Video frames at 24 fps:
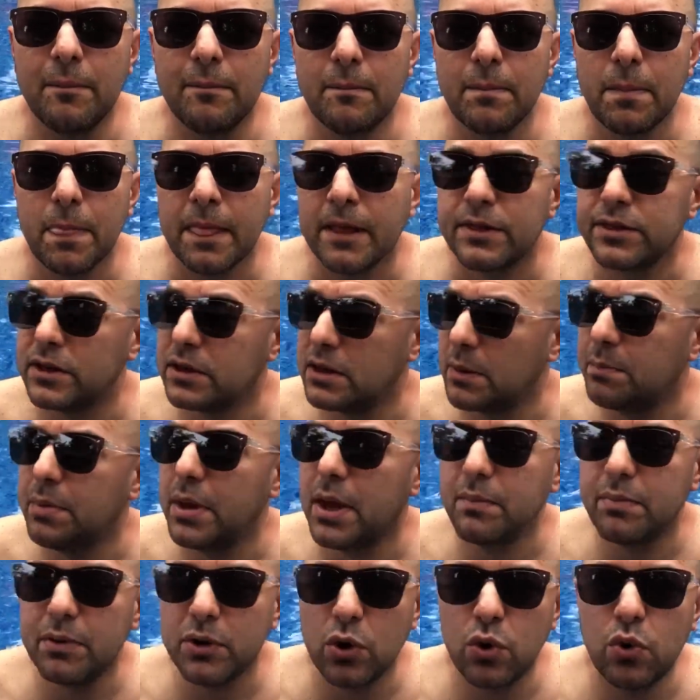There are
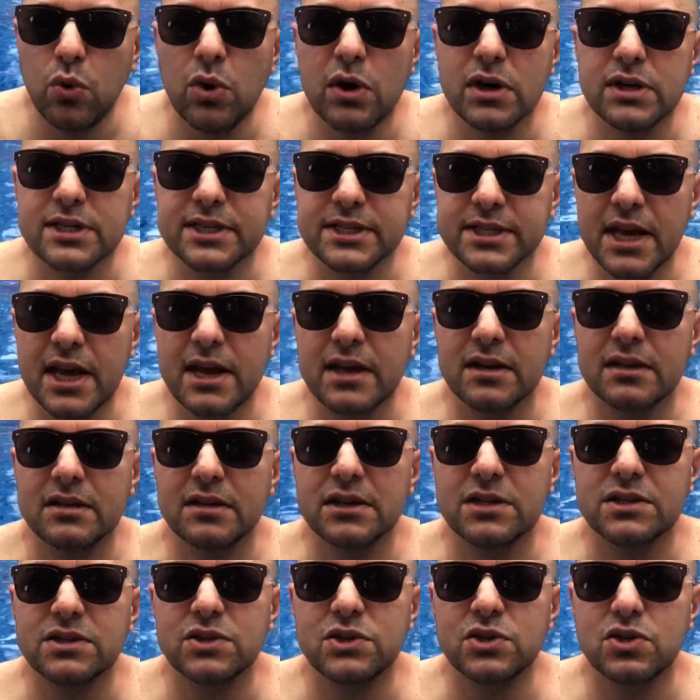people who are staying in
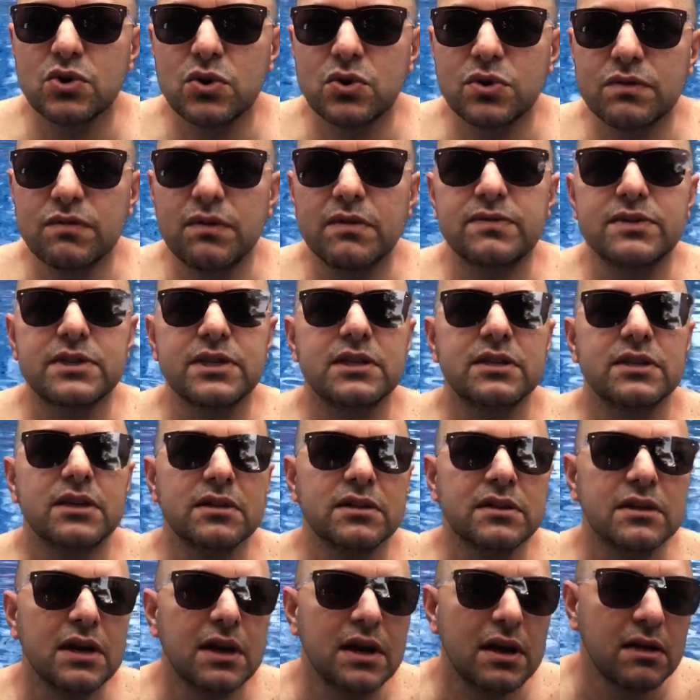this resort. We've seen
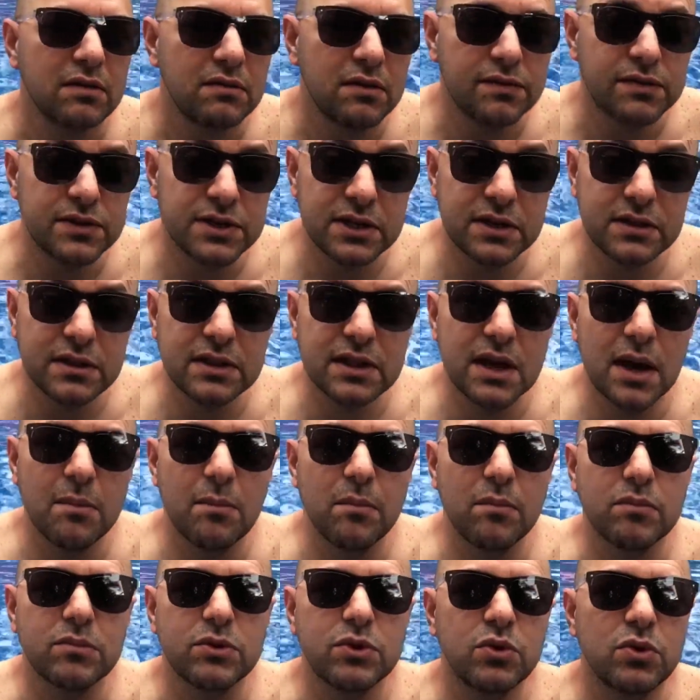them
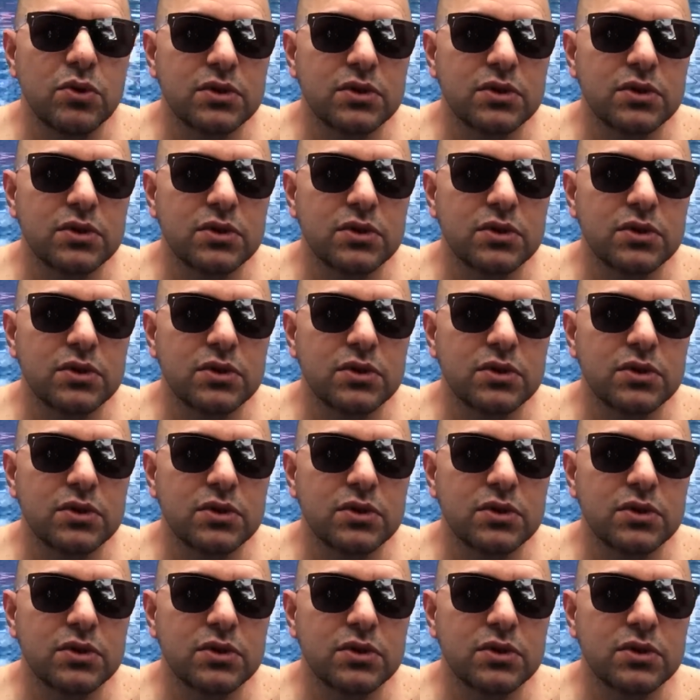during the